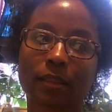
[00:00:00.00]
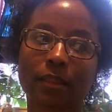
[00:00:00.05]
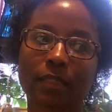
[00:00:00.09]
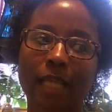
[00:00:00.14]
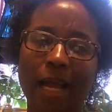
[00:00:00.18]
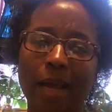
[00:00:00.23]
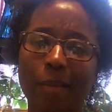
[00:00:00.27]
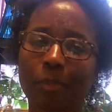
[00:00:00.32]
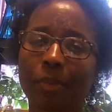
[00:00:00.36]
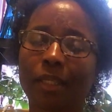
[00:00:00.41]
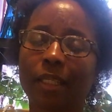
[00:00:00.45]

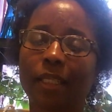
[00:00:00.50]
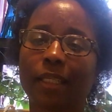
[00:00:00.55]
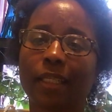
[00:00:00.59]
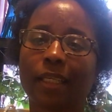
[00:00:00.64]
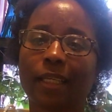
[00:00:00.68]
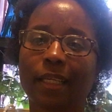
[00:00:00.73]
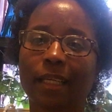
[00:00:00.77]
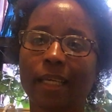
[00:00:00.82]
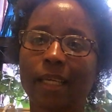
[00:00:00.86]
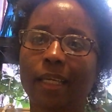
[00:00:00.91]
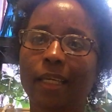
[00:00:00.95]
topic
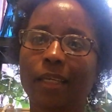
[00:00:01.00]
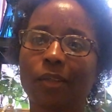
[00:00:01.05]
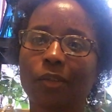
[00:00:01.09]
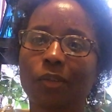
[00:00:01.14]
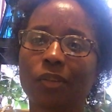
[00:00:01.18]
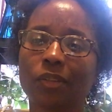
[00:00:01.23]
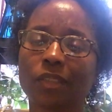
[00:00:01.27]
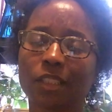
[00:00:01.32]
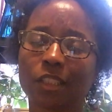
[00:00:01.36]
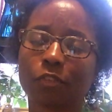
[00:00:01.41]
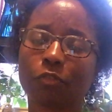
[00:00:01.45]
and
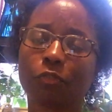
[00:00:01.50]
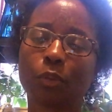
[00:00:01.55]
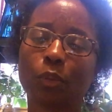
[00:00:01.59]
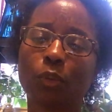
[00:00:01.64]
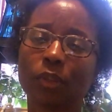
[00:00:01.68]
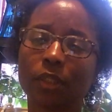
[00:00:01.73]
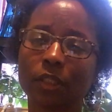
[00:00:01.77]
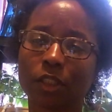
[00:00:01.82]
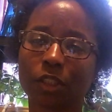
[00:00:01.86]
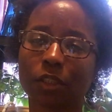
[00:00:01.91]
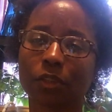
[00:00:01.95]
on just
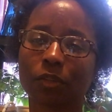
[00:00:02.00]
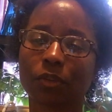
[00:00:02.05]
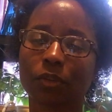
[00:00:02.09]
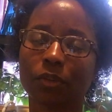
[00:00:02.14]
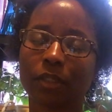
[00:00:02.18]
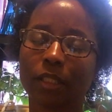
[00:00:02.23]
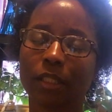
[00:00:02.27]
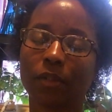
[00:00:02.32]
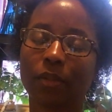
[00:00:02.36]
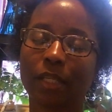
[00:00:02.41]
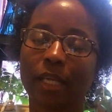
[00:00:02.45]
food in
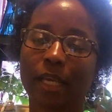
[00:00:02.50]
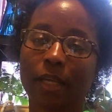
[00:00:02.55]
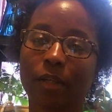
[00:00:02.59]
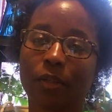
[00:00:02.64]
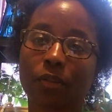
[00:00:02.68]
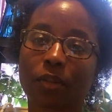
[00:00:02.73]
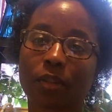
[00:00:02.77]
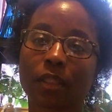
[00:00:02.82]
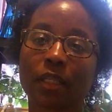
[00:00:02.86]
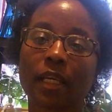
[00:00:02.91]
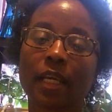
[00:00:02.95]
general and on
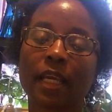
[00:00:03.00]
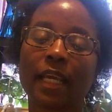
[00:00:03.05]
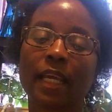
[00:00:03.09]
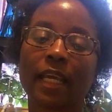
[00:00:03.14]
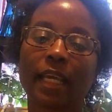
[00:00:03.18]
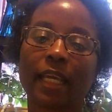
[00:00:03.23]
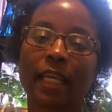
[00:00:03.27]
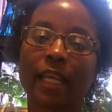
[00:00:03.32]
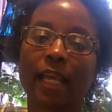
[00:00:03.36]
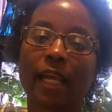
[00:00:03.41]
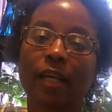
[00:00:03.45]
health
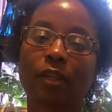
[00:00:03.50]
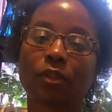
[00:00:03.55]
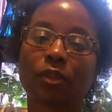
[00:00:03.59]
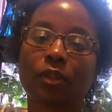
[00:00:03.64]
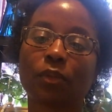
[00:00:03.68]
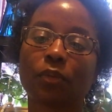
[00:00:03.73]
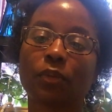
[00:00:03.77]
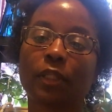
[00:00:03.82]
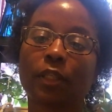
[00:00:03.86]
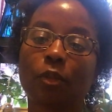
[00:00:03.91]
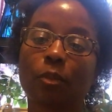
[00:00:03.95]
and how
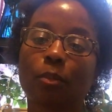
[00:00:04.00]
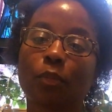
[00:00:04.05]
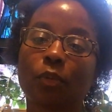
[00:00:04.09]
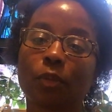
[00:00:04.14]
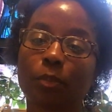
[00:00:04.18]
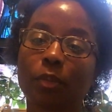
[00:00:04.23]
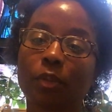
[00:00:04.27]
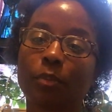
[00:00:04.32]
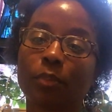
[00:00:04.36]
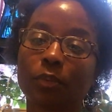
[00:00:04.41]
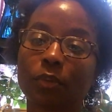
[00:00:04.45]
to help
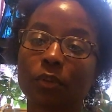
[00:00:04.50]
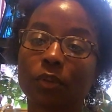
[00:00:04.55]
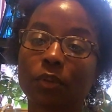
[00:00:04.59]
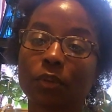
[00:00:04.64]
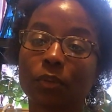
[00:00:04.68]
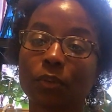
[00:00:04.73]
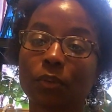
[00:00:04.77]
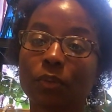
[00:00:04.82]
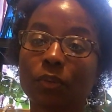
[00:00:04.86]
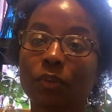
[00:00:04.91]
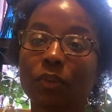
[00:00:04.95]
more people
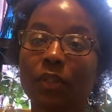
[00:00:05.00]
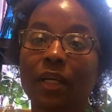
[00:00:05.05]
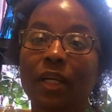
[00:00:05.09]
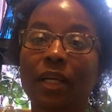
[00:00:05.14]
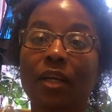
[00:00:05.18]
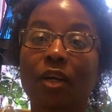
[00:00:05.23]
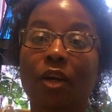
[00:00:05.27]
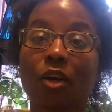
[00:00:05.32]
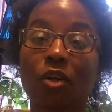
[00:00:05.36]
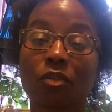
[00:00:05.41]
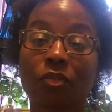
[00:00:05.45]
to
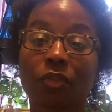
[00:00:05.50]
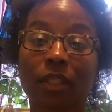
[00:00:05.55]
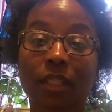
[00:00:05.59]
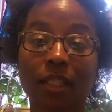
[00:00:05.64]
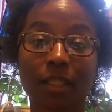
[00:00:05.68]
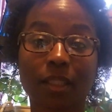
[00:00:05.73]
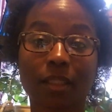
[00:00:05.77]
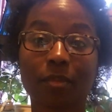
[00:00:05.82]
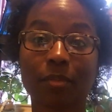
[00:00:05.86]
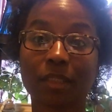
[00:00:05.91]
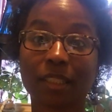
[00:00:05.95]

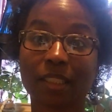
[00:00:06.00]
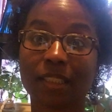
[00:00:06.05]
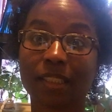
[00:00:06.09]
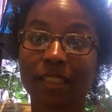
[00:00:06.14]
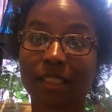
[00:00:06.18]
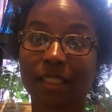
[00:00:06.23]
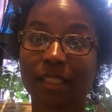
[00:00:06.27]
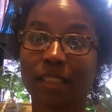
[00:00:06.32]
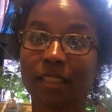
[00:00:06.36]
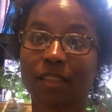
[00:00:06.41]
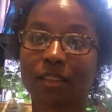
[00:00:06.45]
overcome these
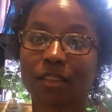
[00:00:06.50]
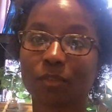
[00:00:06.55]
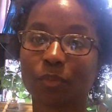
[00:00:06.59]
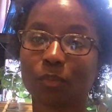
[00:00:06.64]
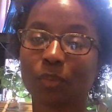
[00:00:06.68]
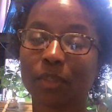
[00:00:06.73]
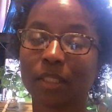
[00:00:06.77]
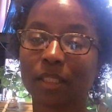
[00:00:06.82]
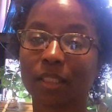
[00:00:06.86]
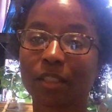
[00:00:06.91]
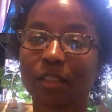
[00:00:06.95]
things
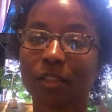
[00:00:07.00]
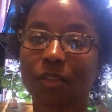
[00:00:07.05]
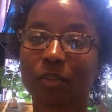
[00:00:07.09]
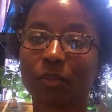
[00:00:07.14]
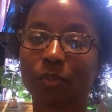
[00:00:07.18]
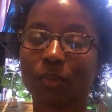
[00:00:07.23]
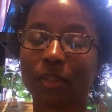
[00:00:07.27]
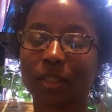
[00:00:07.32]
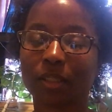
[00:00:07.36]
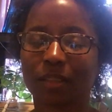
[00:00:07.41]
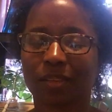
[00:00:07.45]

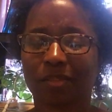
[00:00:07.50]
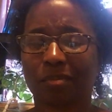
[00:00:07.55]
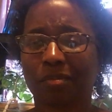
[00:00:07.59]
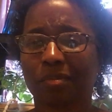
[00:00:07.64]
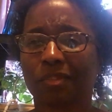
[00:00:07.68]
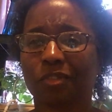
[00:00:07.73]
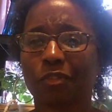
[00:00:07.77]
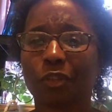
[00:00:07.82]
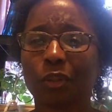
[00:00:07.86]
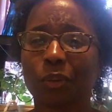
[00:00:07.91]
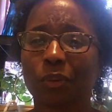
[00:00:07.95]
with
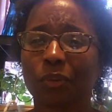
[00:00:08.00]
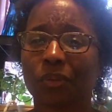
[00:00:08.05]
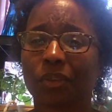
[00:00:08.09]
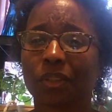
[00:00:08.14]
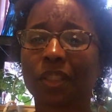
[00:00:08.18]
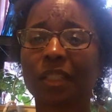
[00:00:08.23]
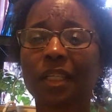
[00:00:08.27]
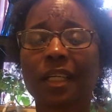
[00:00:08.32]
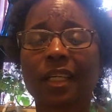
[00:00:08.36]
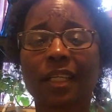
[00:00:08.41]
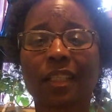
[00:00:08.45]
food,
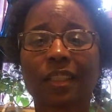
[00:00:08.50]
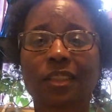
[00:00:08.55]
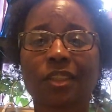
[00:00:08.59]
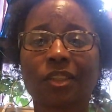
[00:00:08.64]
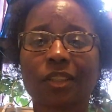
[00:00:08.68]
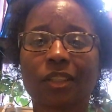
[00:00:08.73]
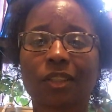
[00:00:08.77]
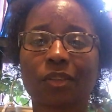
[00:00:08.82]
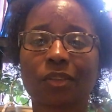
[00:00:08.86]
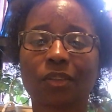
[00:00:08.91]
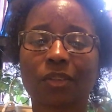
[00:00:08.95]

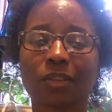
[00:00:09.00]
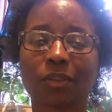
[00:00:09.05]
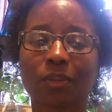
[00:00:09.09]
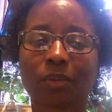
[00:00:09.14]
you know,